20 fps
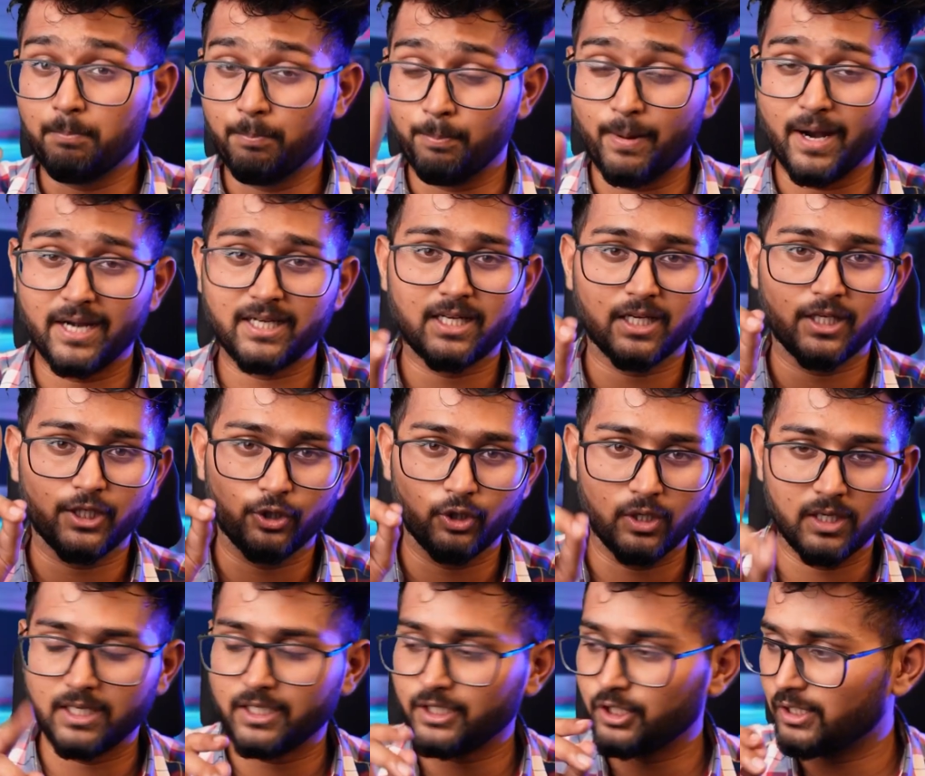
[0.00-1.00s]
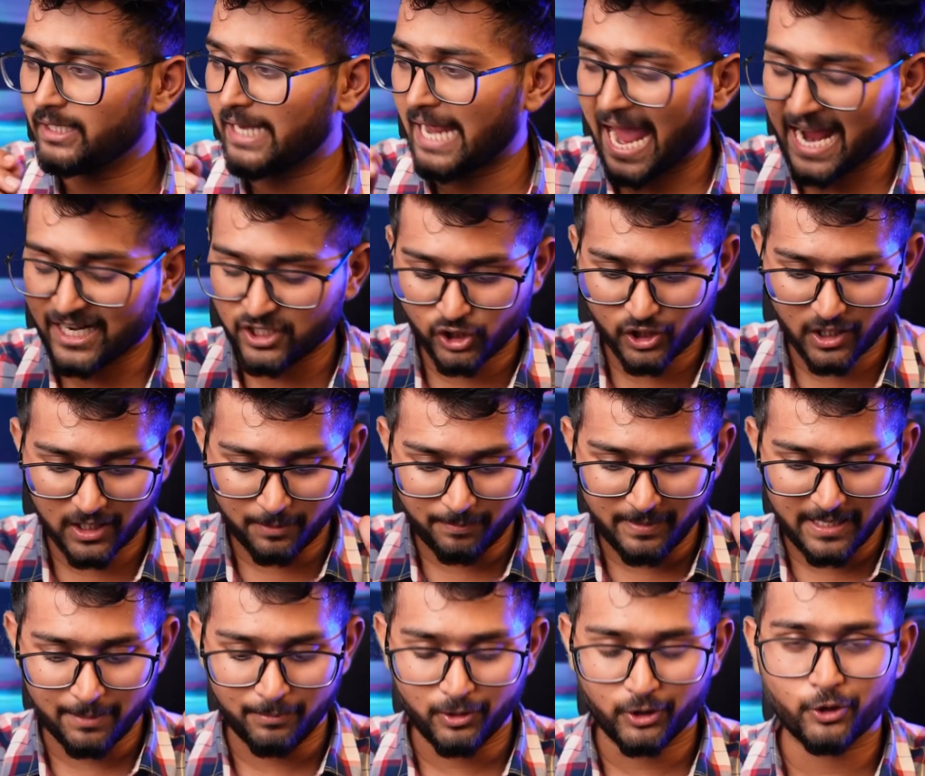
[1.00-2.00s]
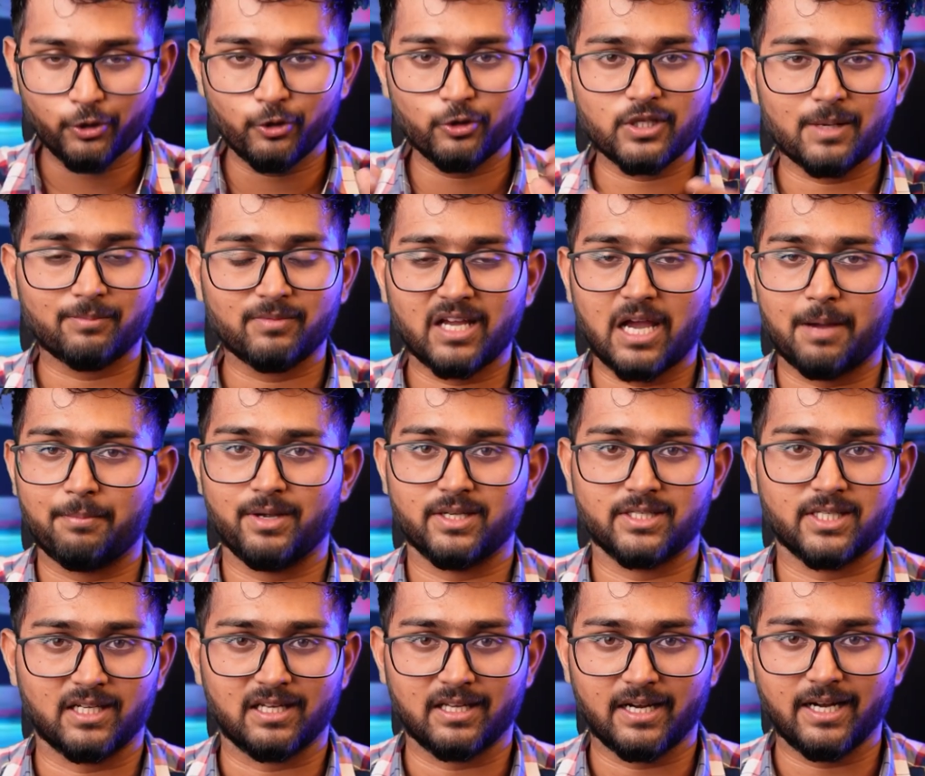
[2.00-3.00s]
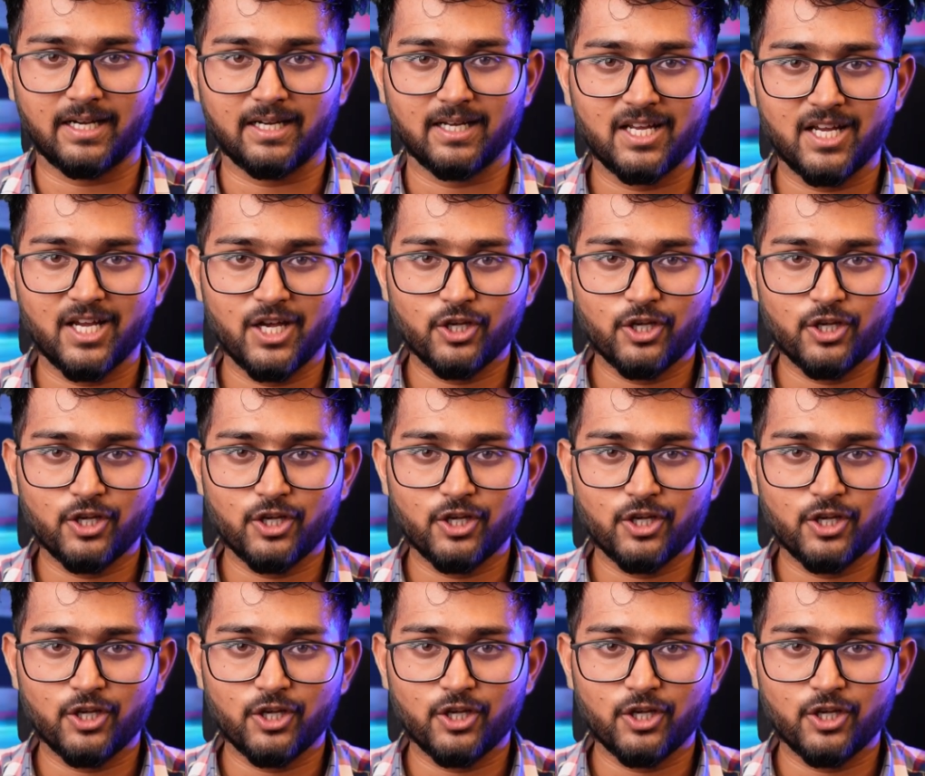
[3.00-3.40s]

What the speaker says: but you'll actually be able to do something amazing, right?